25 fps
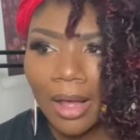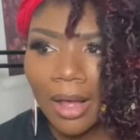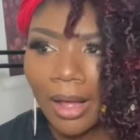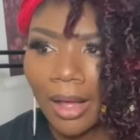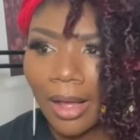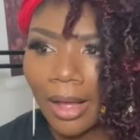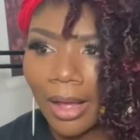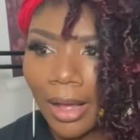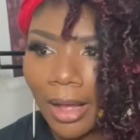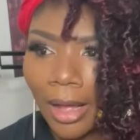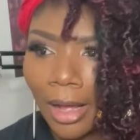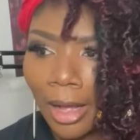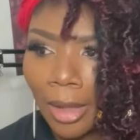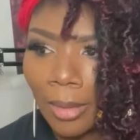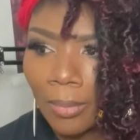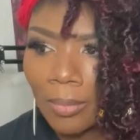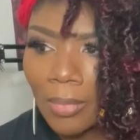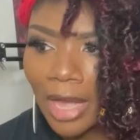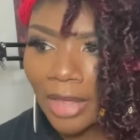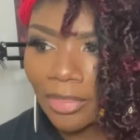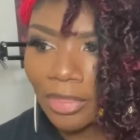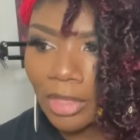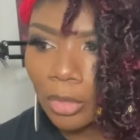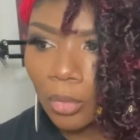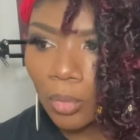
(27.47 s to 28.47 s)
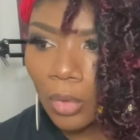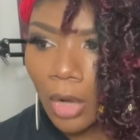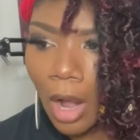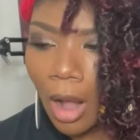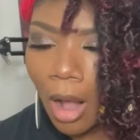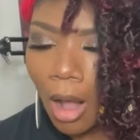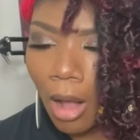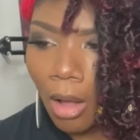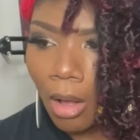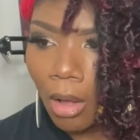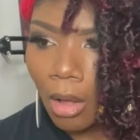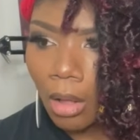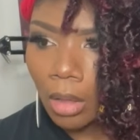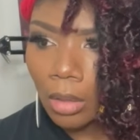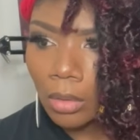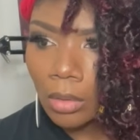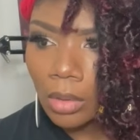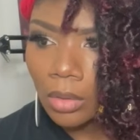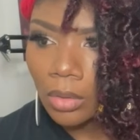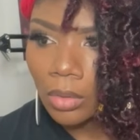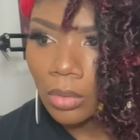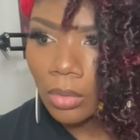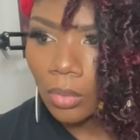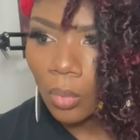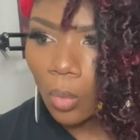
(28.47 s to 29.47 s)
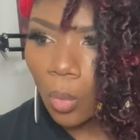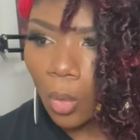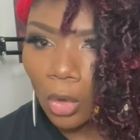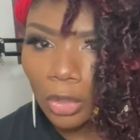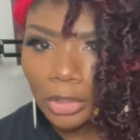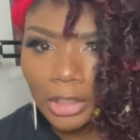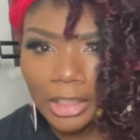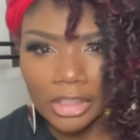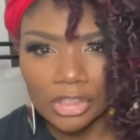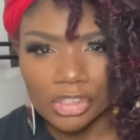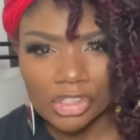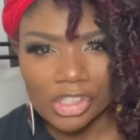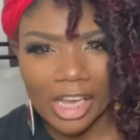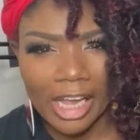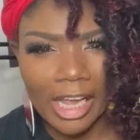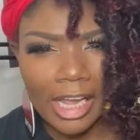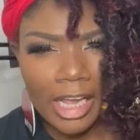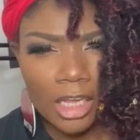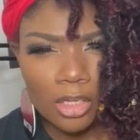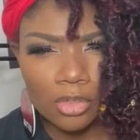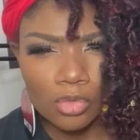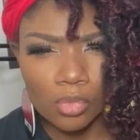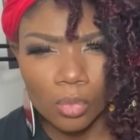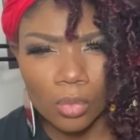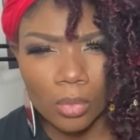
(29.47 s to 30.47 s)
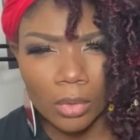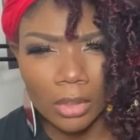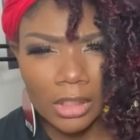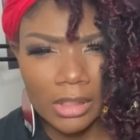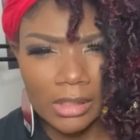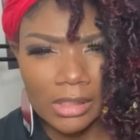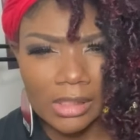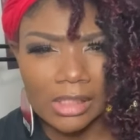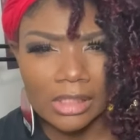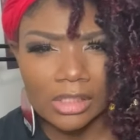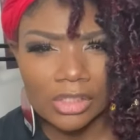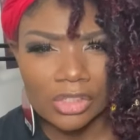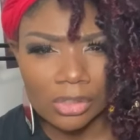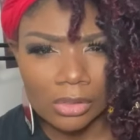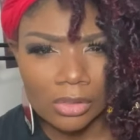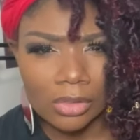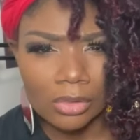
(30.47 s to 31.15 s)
Um, I think we're all wanting change, wanting to see